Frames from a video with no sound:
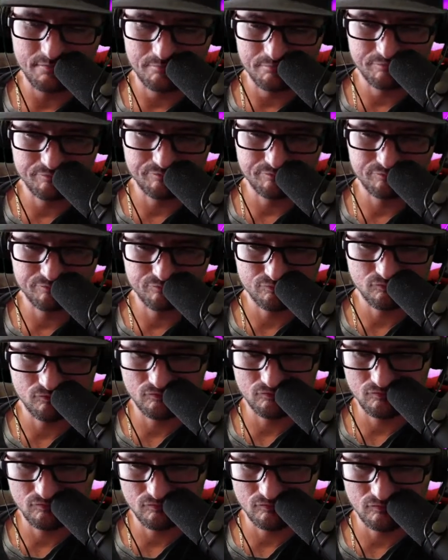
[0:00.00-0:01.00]

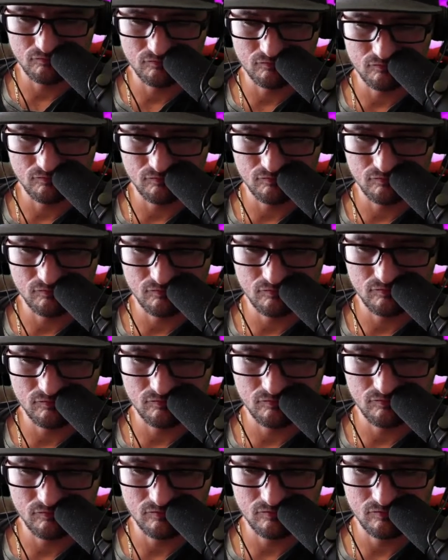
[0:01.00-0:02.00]

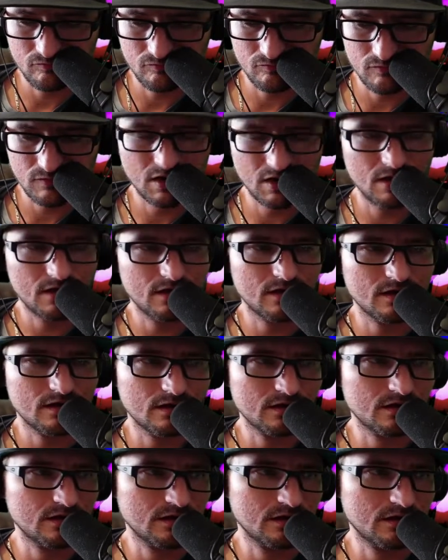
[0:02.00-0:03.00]

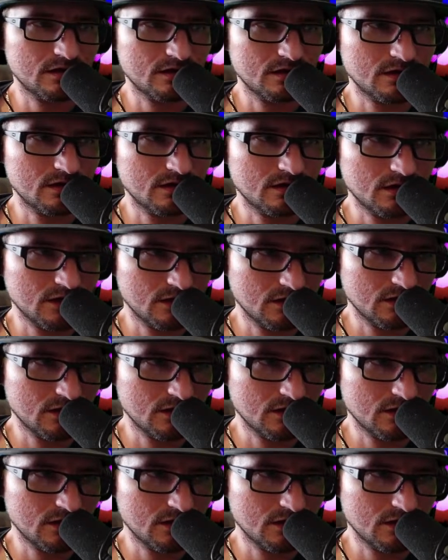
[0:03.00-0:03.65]
(silence)